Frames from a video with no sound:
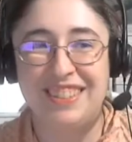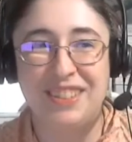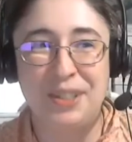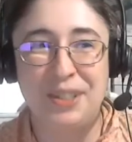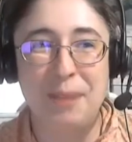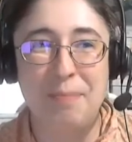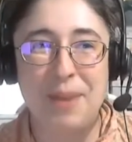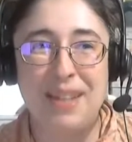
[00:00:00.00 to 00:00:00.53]

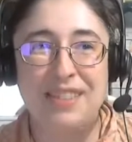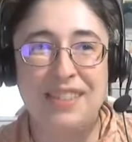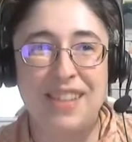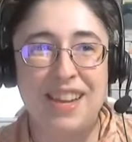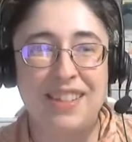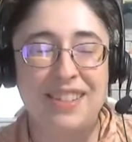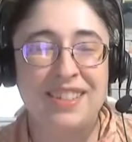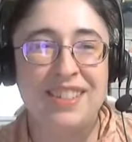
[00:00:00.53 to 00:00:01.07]
Crepe bat
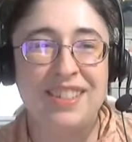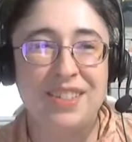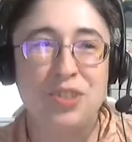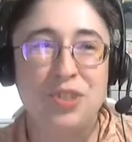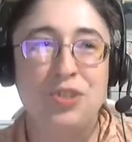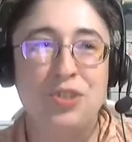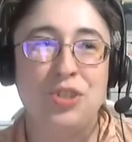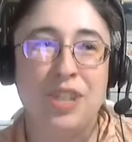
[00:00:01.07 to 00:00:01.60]
satin is
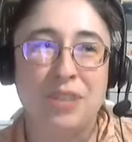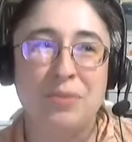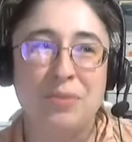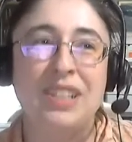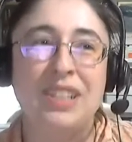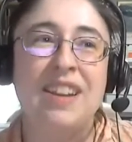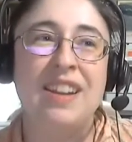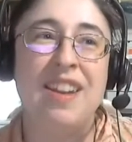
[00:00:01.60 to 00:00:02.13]

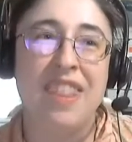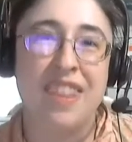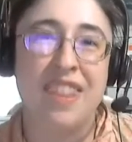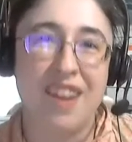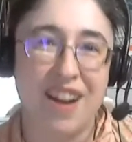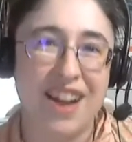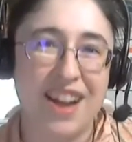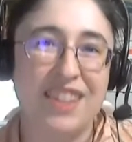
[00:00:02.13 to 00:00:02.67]
generally
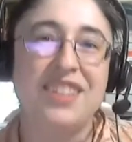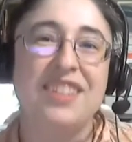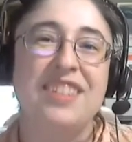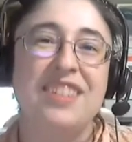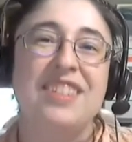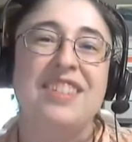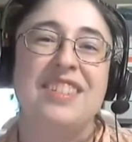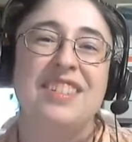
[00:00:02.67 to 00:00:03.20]
not
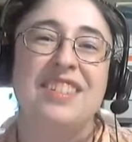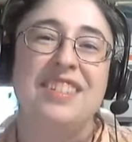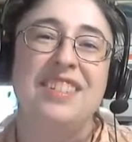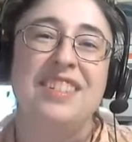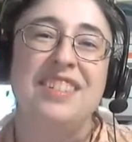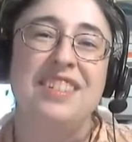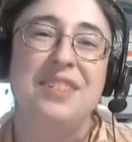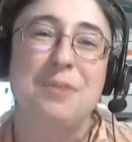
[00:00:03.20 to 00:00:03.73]

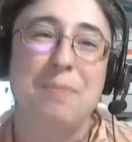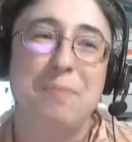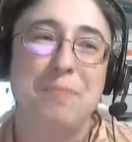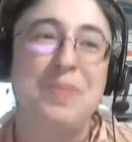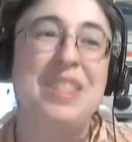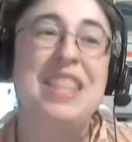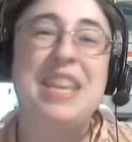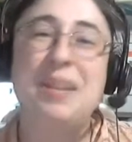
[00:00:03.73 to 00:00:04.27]

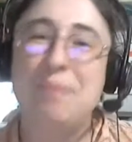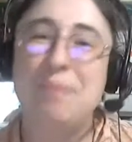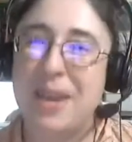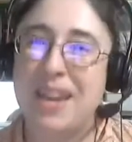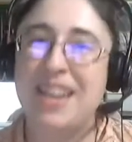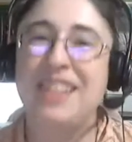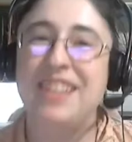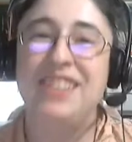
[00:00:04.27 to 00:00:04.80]

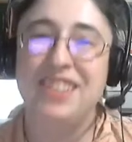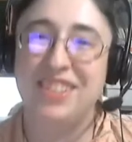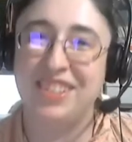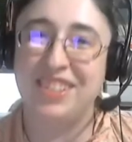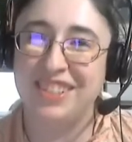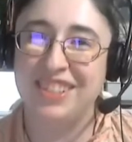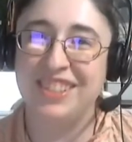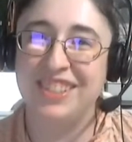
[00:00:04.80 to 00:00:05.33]

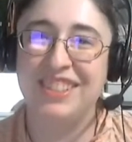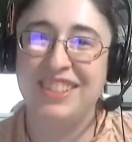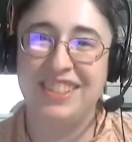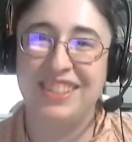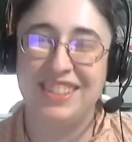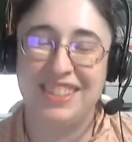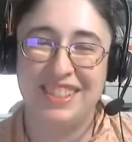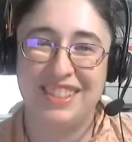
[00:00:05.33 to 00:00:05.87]
knit-based.
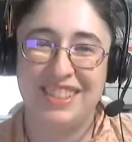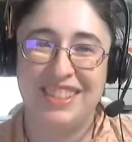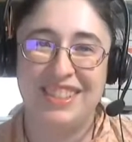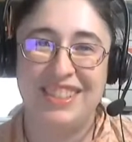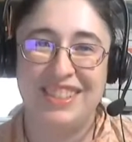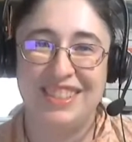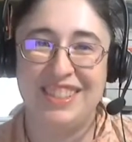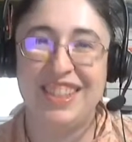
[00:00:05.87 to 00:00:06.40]
Mm-hmm.
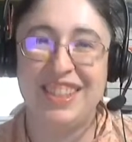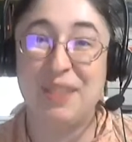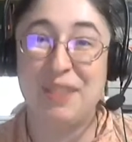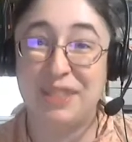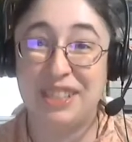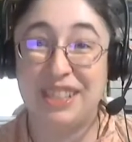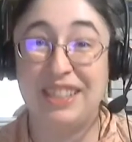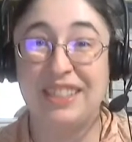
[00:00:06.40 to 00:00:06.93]

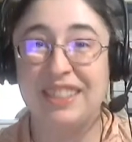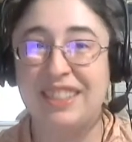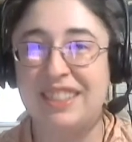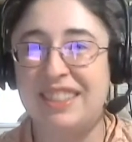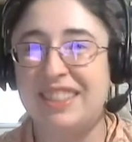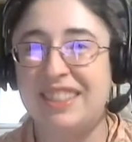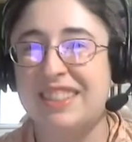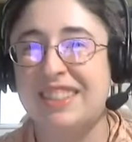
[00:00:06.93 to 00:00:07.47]
Thankfully.
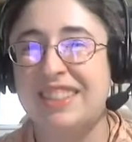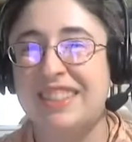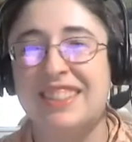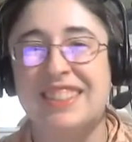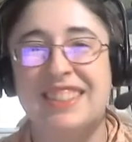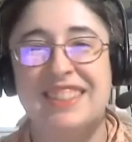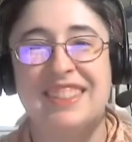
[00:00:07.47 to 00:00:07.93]
Thankfully.